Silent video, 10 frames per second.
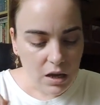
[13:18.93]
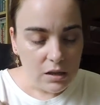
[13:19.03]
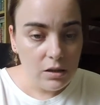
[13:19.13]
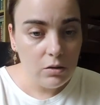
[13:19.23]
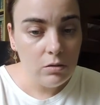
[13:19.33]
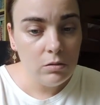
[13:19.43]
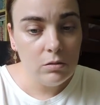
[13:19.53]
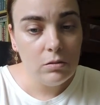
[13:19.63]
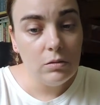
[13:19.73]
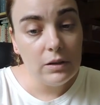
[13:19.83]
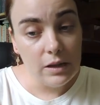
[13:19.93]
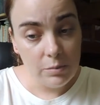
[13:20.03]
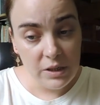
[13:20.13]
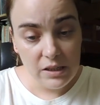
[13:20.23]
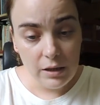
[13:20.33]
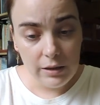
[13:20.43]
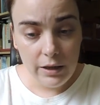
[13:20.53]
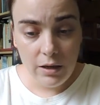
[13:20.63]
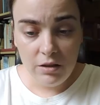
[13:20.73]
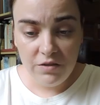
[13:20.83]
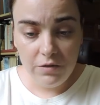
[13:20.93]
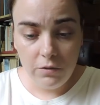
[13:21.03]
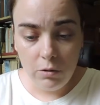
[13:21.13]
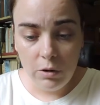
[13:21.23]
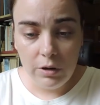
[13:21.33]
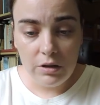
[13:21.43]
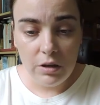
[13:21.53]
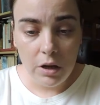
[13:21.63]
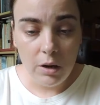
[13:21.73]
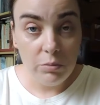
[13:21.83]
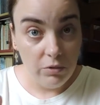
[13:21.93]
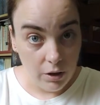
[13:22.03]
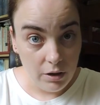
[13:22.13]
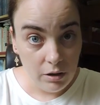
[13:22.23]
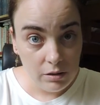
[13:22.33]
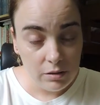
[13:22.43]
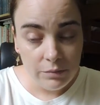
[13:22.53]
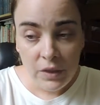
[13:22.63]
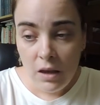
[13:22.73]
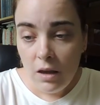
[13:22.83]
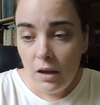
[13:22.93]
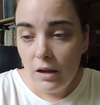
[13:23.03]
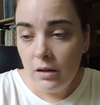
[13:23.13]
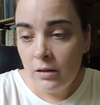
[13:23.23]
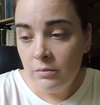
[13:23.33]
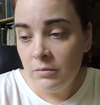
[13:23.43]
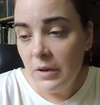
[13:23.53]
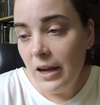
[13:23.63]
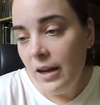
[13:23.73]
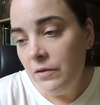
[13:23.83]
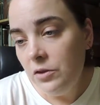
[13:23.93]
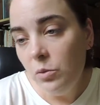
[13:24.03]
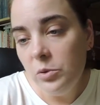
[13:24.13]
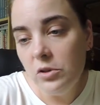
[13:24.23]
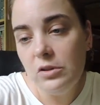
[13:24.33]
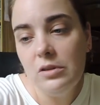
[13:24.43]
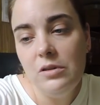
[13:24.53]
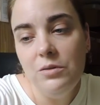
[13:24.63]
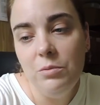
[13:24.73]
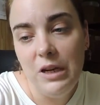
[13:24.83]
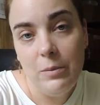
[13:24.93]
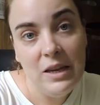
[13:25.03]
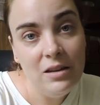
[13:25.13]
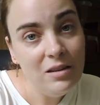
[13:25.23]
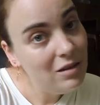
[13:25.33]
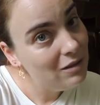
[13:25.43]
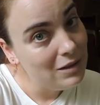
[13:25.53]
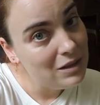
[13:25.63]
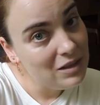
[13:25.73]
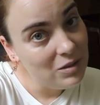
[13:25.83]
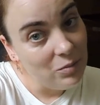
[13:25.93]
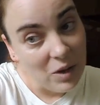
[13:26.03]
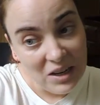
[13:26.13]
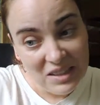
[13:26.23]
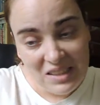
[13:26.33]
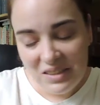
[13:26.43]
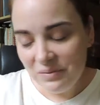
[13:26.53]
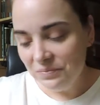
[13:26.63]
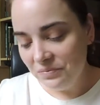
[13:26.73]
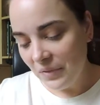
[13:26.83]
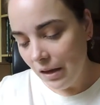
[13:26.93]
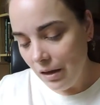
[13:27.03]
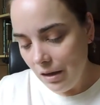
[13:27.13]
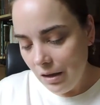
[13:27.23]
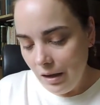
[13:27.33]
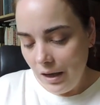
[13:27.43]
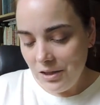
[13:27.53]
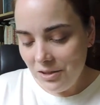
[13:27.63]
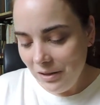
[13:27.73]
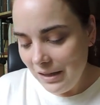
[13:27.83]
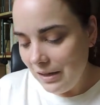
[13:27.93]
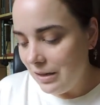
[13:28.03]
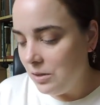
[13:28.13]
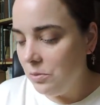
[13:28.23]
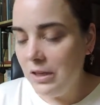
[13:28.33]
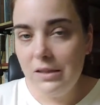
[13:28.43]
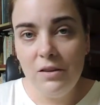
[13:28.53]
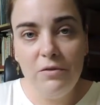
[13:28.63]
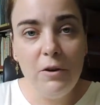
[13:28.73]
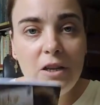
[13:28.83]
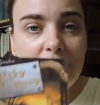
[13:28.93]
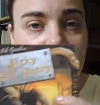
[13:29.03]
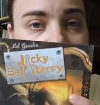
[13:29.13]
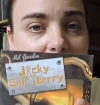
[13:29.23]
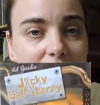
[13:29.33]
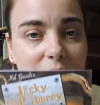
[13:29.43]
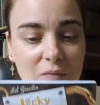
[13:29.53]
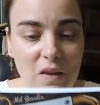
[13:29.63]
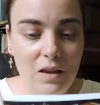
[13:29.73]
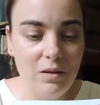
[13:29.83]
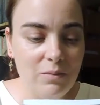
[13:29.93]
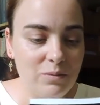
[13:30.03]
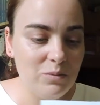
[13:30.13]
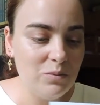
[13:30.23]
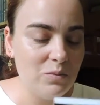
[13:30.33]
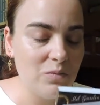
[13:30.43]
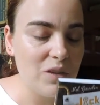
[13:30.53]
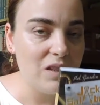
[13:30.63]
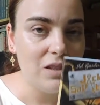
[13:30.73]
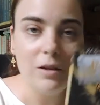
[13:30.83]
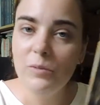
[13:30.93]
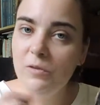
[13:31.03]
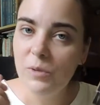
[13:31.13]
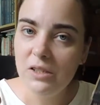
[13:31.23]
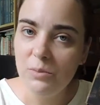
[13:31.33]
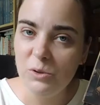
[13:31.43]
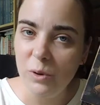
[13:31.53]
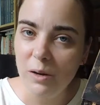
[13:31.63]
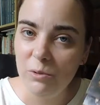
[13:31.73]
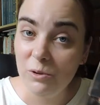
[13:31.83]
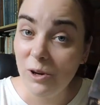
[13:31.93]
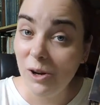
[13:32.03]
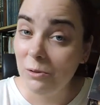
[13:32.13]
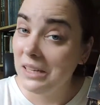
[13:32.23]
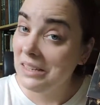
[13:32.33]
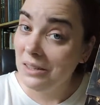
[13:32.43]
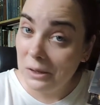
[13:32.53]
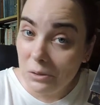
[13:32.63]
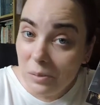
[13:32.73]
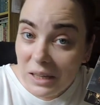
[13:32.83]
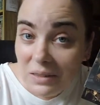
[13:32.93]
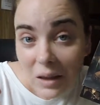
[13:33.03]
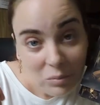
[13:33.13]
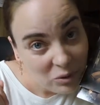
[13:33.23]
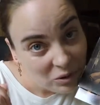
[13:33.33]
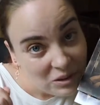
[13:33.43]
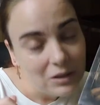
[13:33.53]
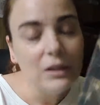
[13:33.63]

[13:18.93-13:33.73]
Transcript: So that's basically it for the products. I have two books to recommend this month. Actually, this one is in French. Some of my subscribers already know about that book.